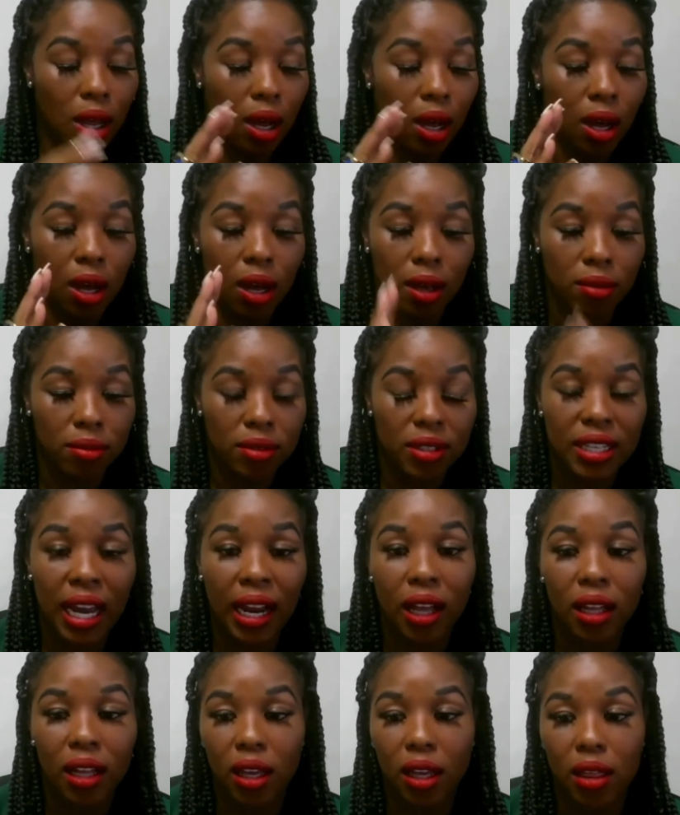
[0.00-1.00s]
Uh,
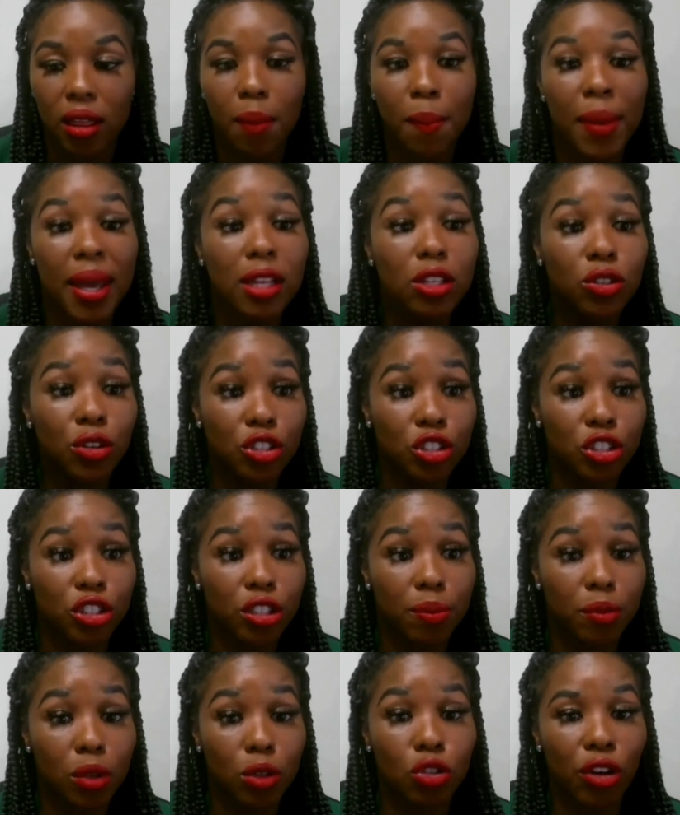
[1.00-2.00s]
secondly, the
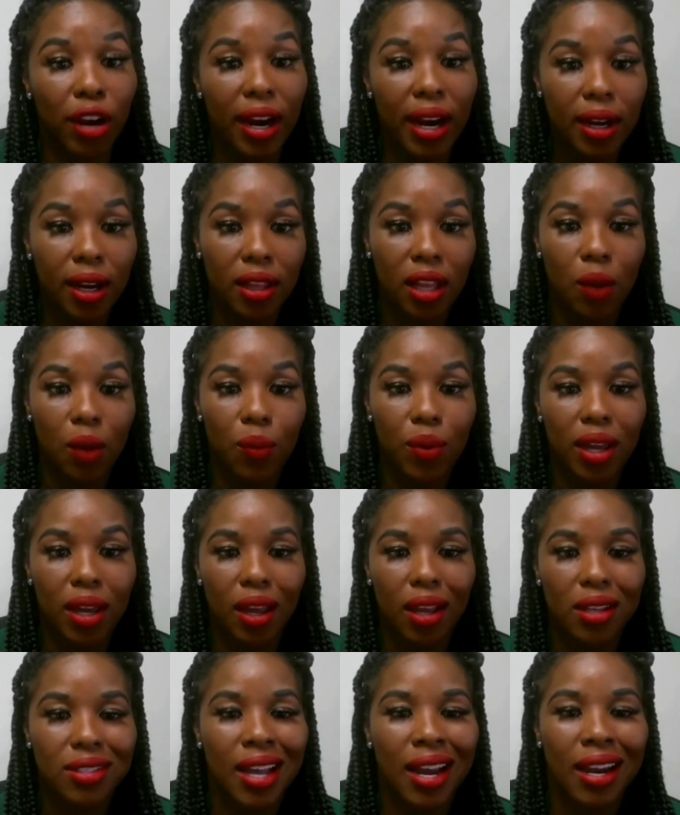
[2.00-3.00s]
mentorship, the training that we
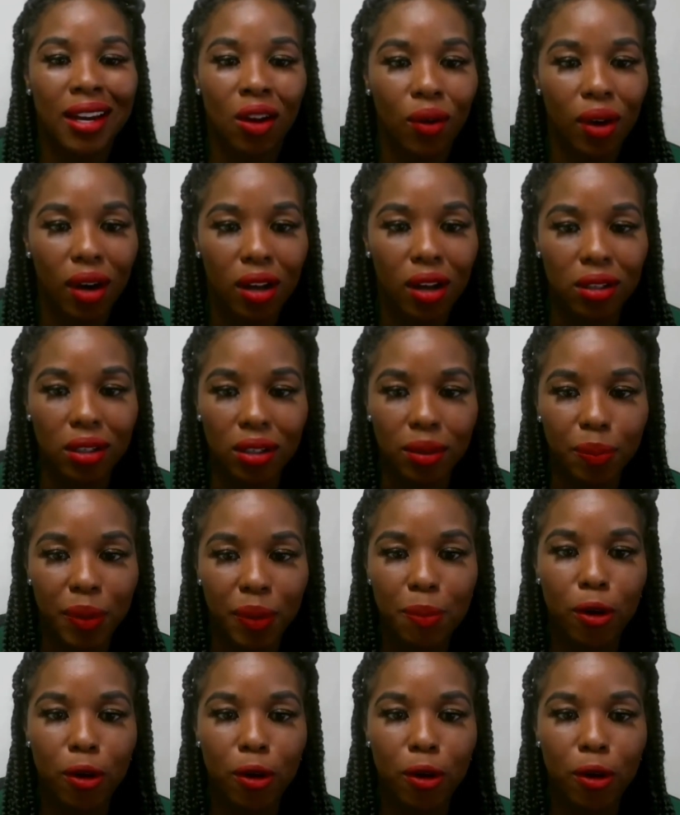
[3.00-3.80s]
get is like no other.